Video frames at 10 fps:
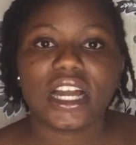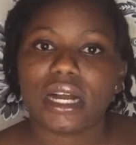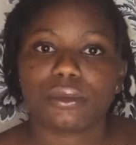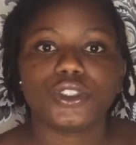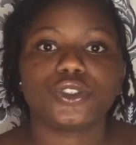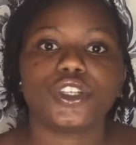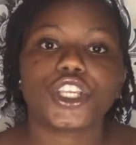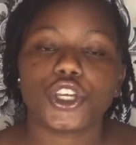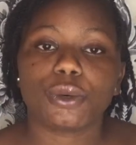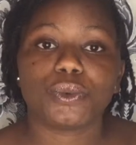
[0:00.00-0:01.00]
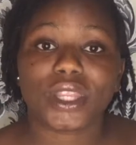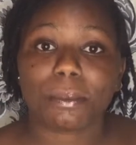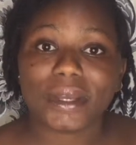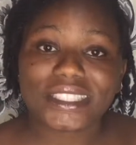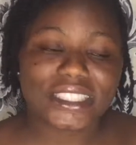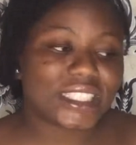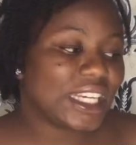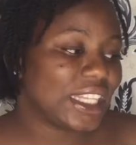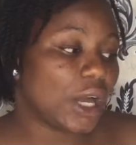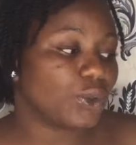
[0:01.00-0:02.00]
I'm going to link you up with the person
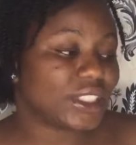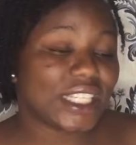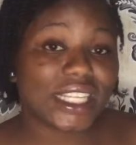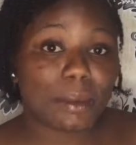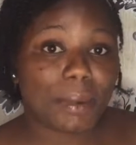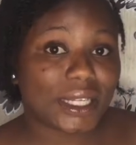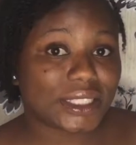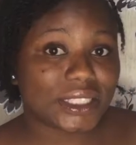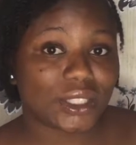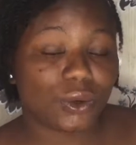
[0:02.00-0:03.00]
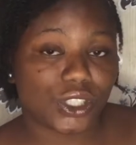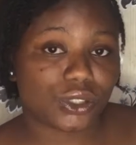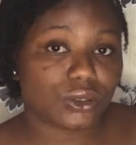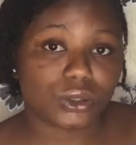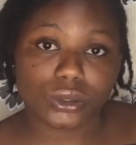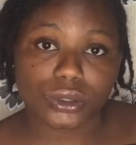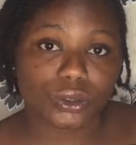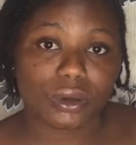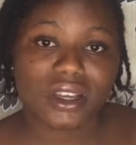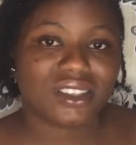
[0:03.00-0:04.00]
that will send the past question to you.